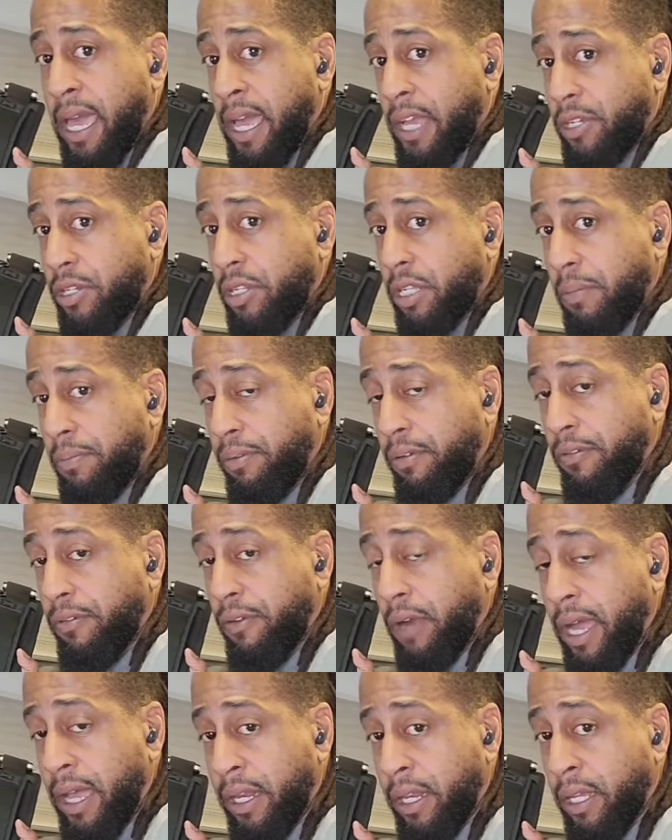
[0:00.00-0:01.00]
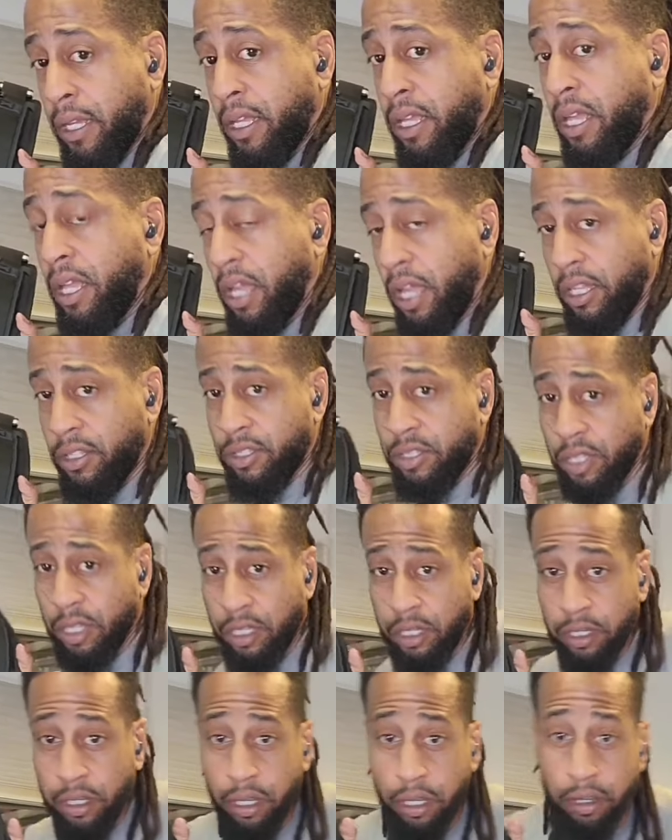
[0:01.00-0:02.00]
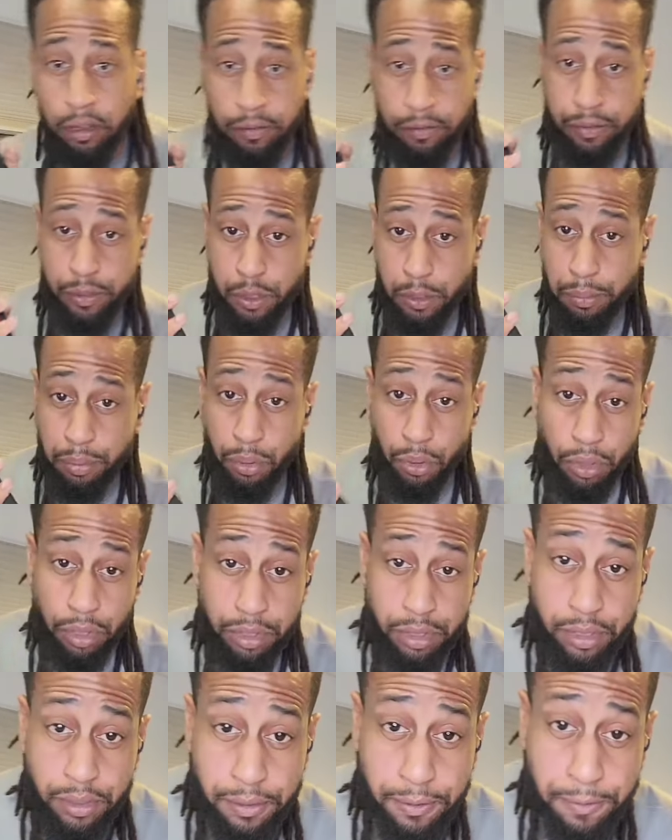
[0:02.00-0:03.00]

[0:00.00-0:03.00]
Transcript: actually providing a ton of support.